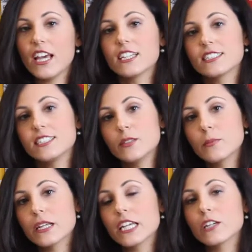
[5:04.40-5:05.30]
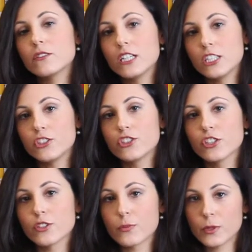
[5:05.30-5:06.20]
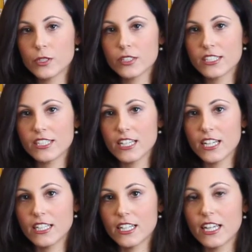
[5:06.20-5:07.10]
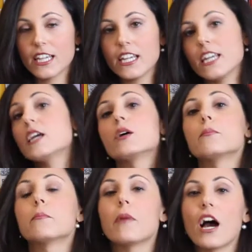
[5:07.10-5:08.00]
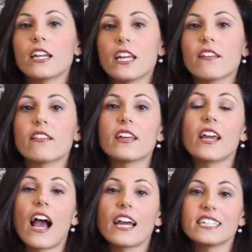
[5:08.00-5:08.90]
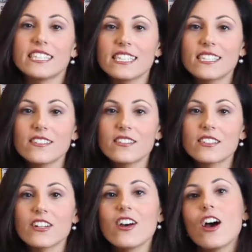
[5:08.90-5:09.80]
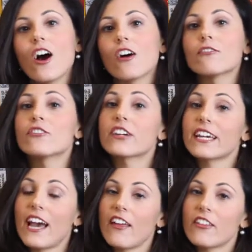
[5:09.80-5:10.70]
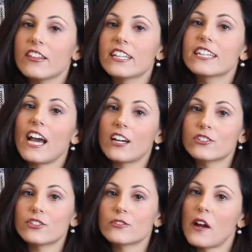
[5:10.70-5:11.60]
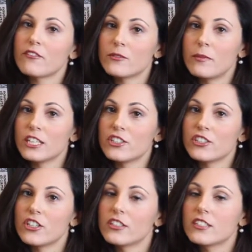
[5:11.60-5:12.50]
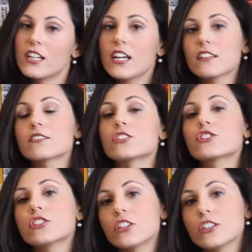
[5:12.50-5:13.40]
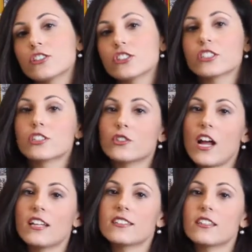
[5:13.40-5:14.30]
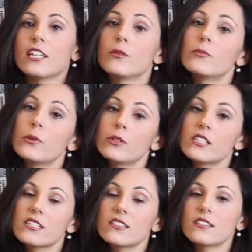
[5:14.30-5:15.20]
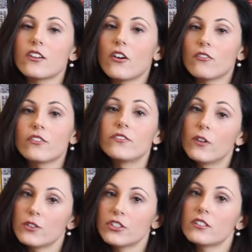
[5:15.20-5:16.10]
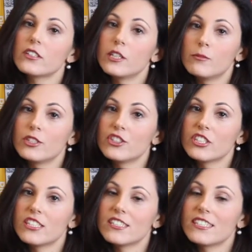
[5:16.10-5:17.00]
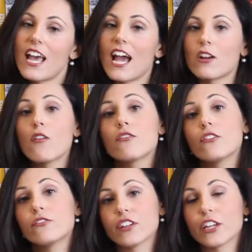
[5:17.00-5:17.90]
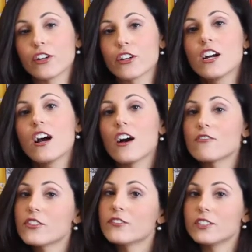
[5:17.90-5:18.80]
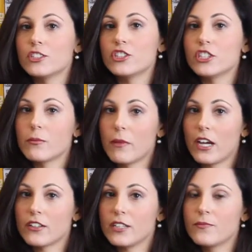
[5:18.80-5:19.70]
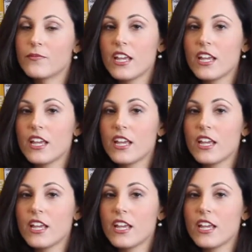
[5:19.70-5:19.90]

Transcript: A deeply religious person, he embodied the ideals of the Catholic Counter-Reformation. The Church stressed the importance of devotional images and of the figure of the Virgin Mary.